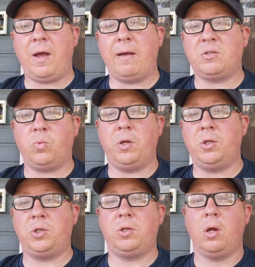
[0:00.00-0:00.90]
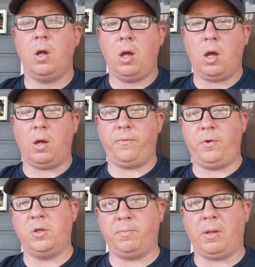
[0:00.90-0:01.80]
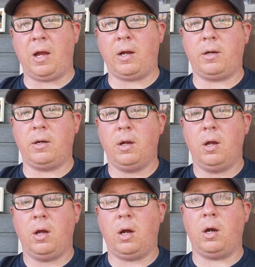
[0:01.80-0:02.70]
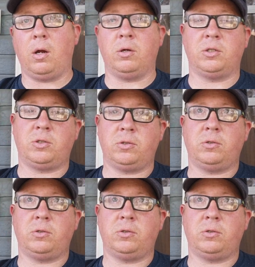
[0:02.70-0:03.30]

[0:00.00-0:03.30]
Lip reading: 5-switch fuse block, or